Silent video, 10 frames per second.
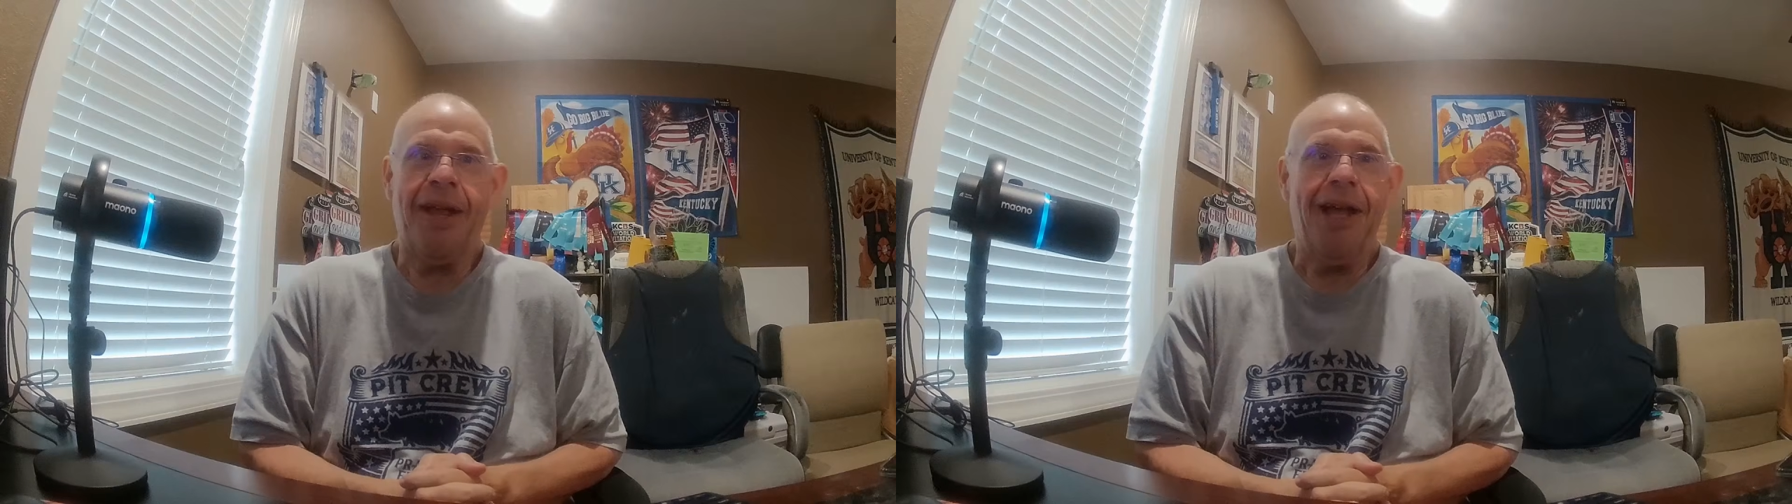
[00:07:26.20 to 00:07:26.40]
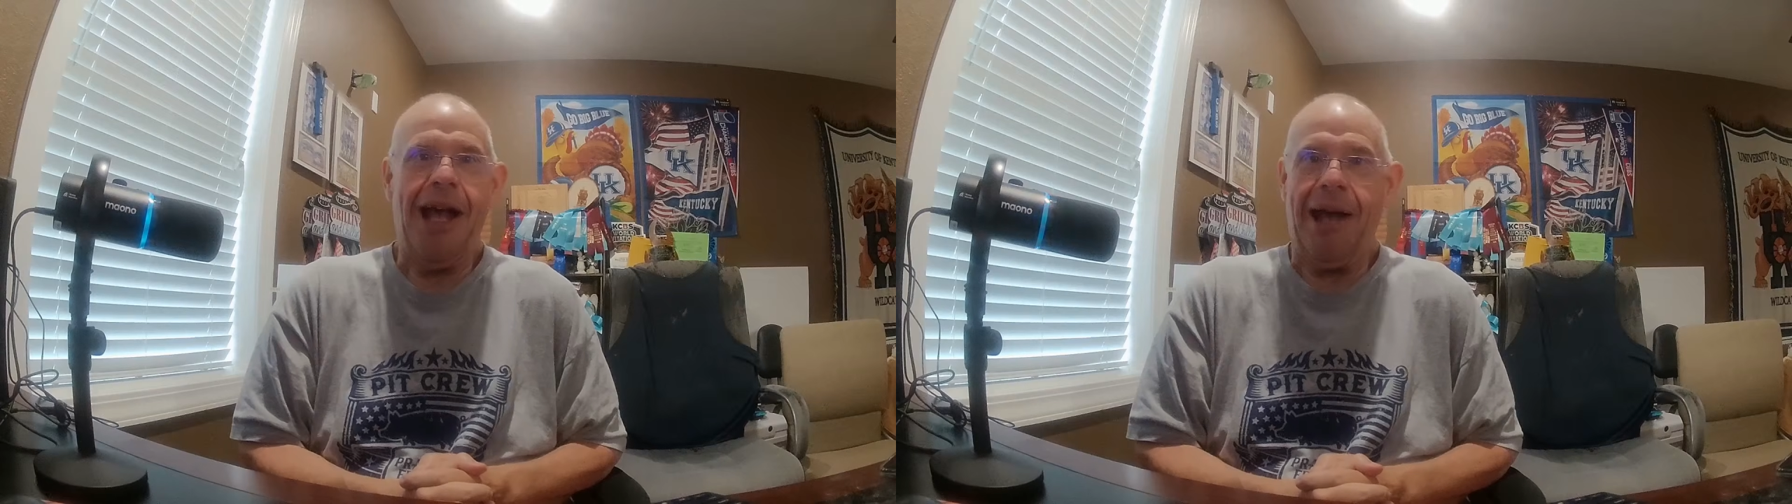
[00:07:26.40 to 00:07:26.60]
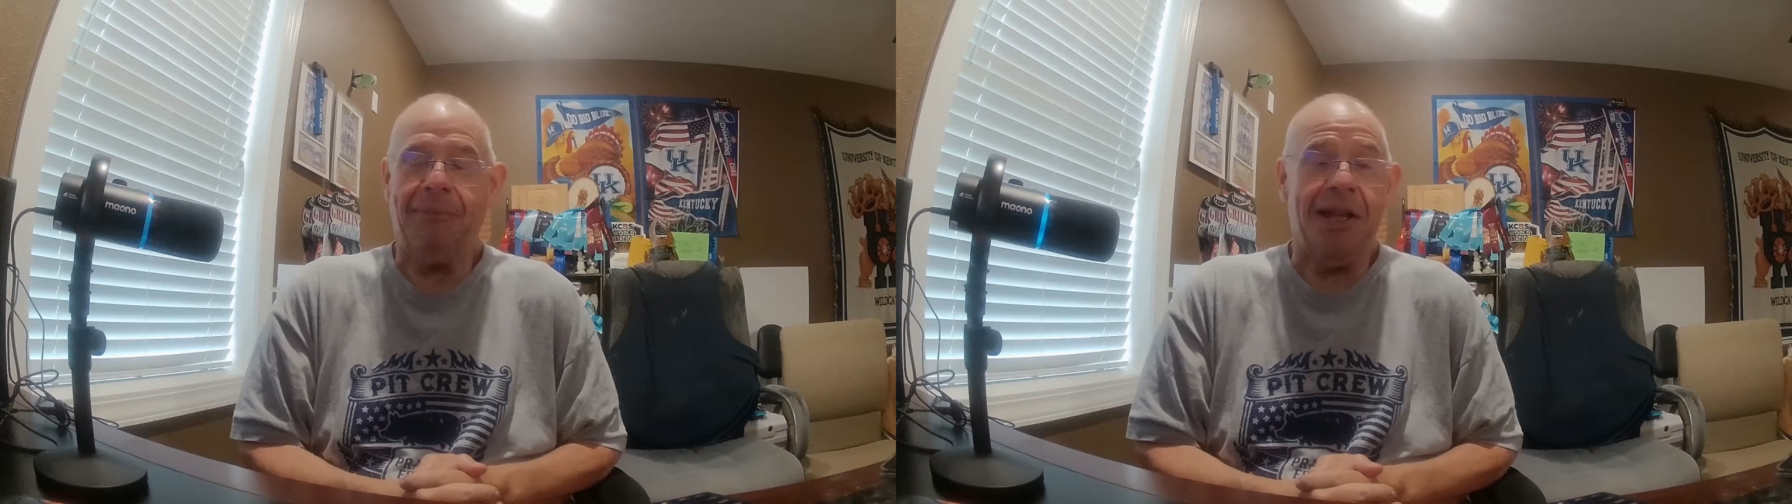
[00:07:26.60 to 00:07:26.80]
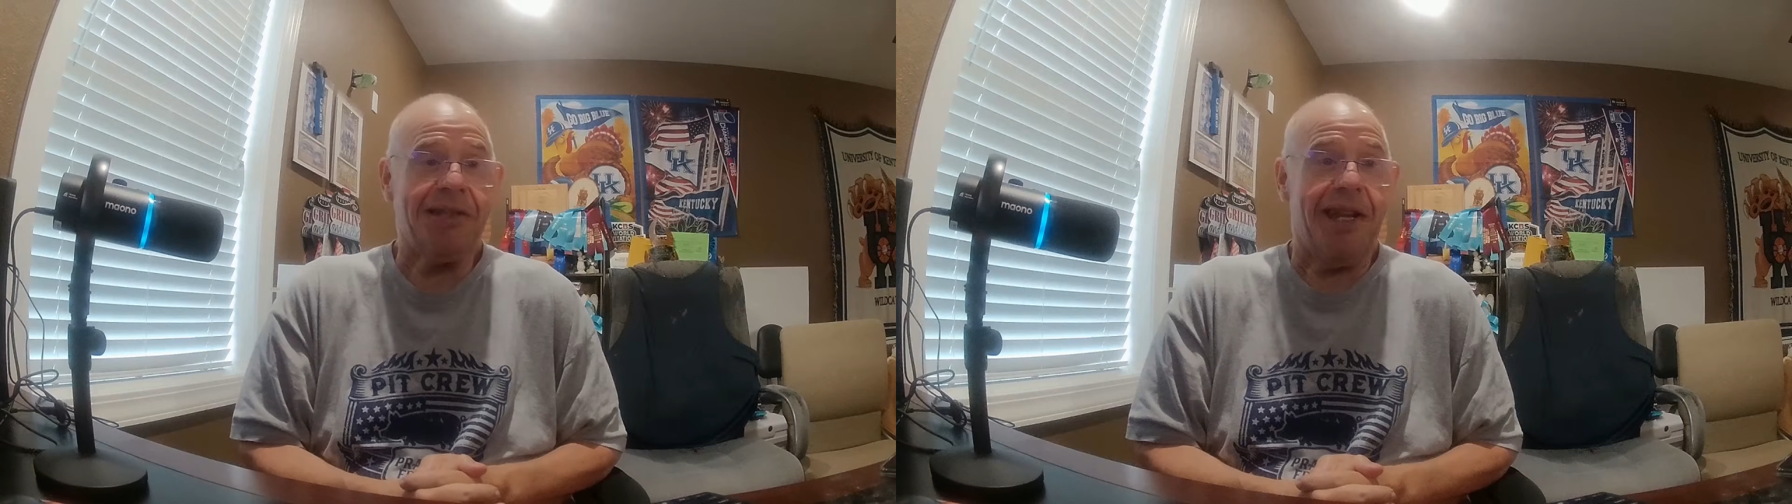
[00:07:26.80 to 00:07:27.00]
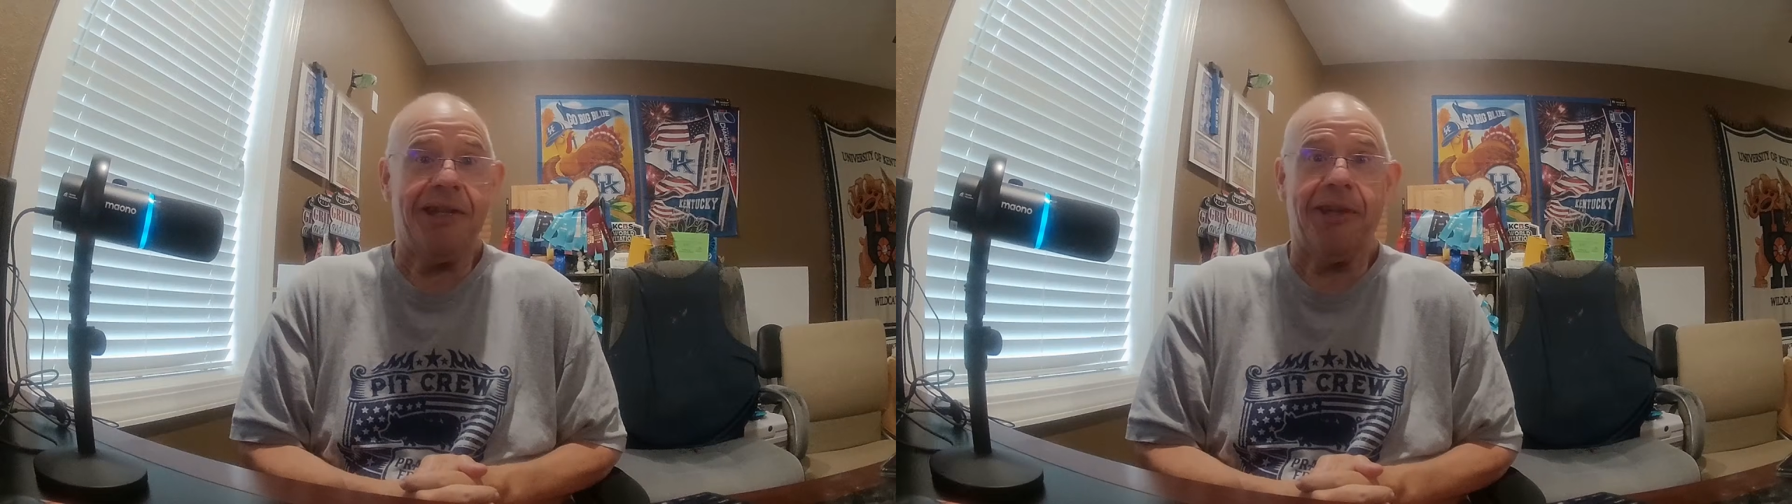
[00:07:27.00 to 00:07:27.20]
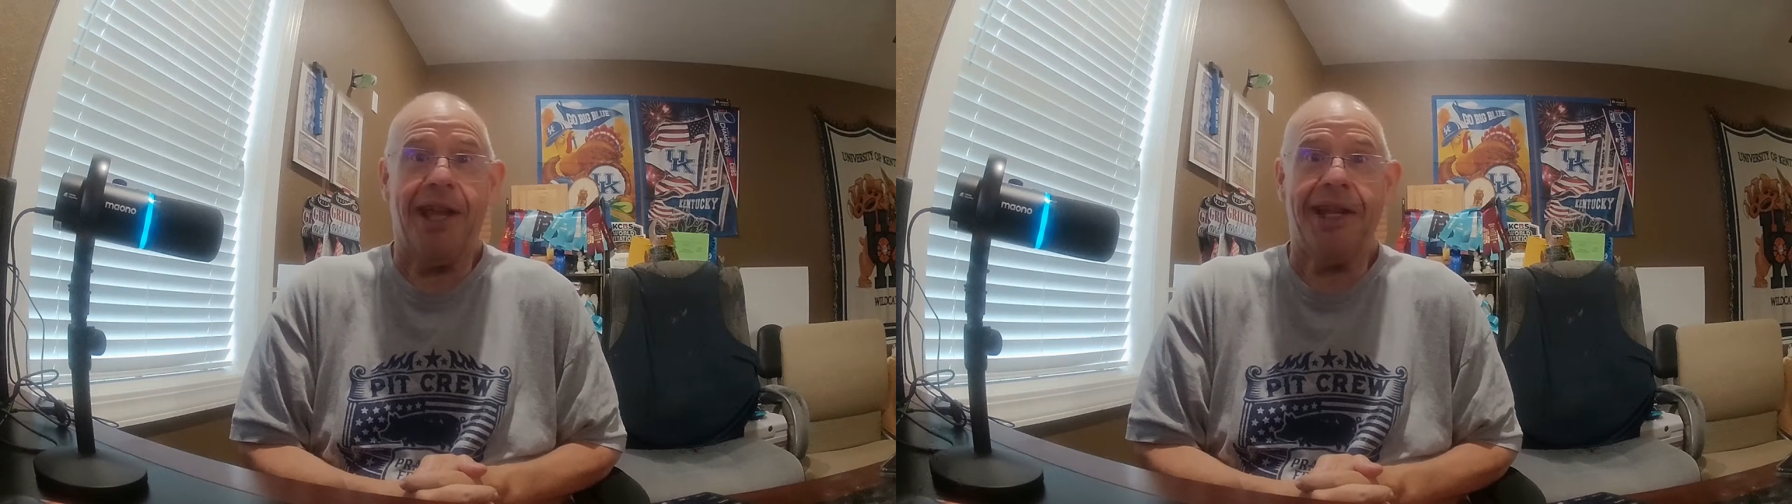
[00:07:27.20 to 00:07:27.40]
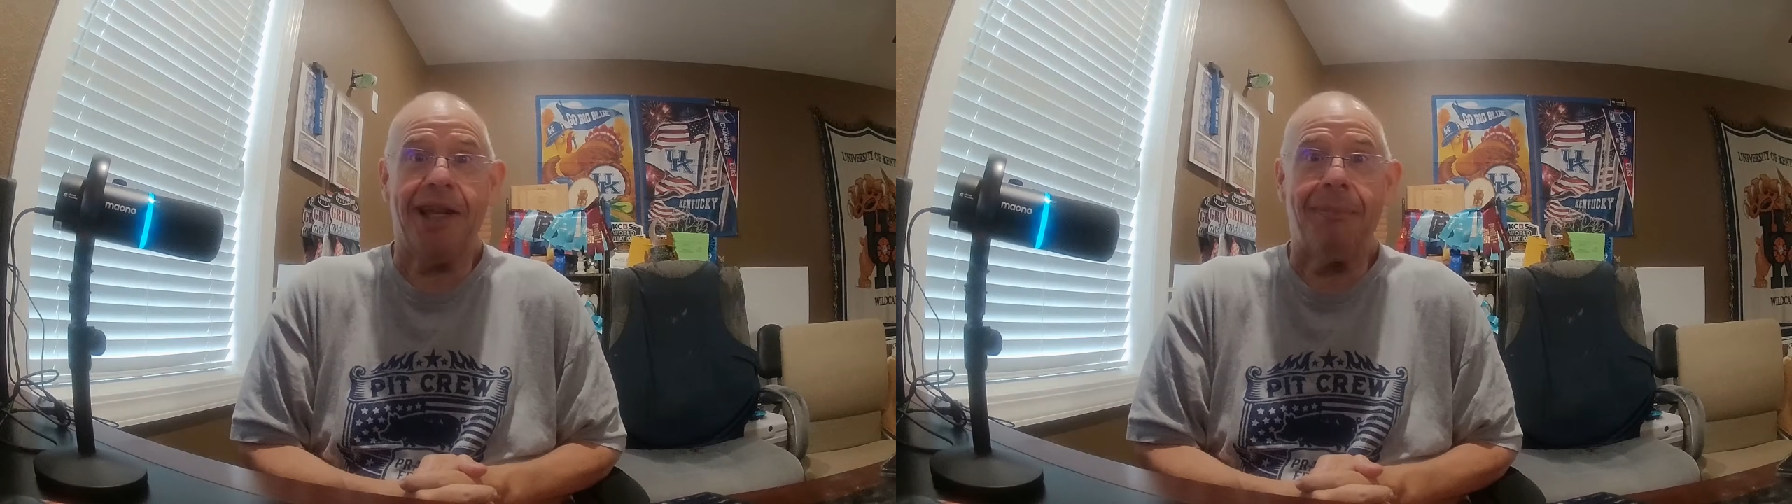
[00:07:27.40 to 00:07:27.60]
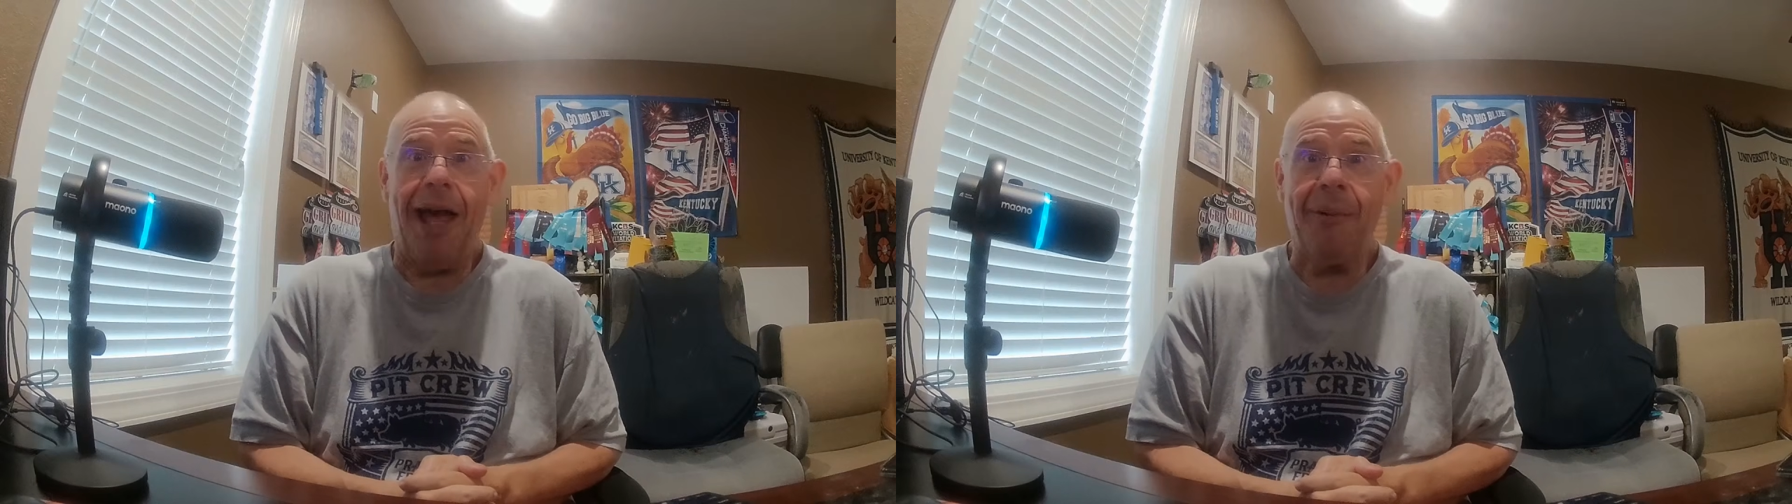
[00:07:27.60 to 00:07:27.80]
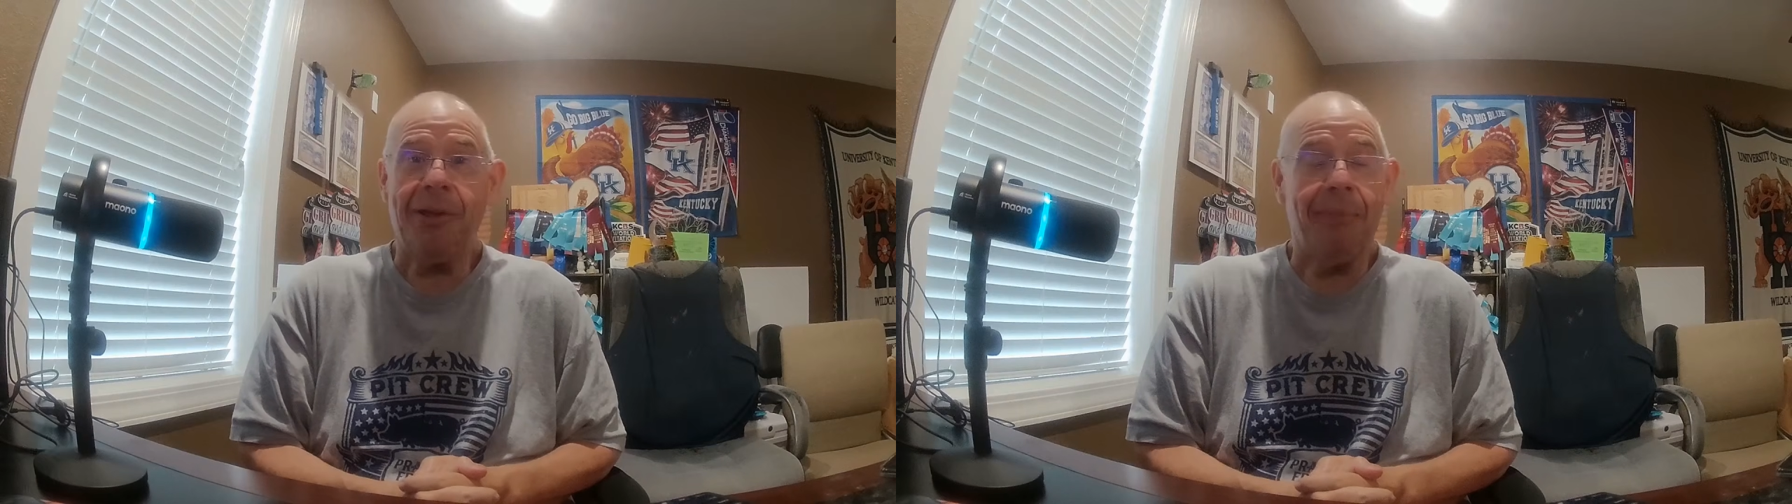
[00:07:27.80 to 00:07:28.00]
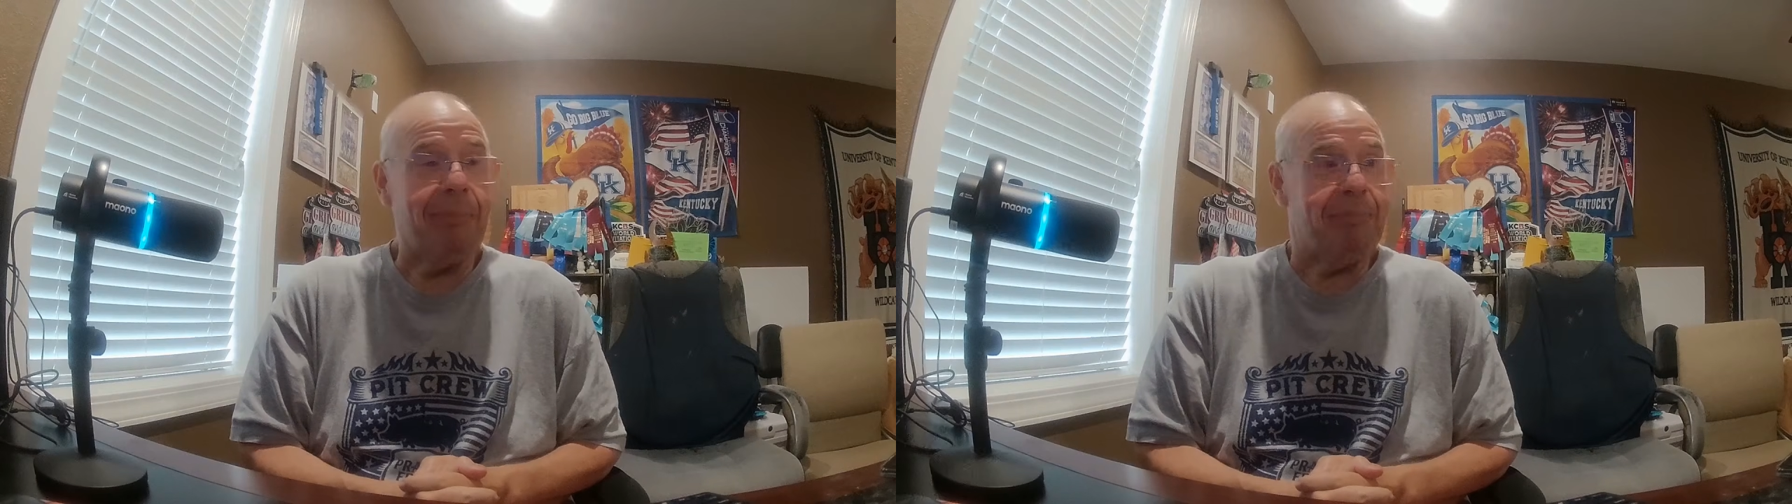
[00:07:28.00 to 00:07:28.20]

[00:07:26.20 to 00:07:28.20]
I'm not saying you can't get by with it.